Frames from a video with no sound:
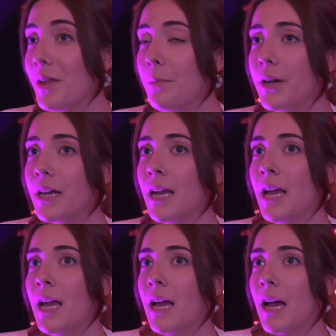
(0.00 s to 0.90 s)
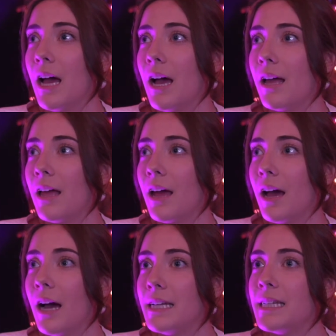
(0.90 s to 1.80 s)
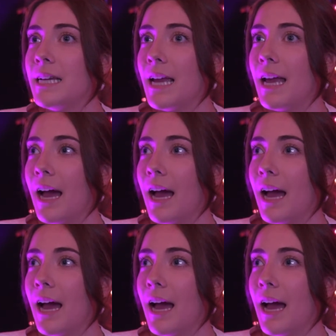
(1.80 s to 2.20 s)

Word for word: but I'd say,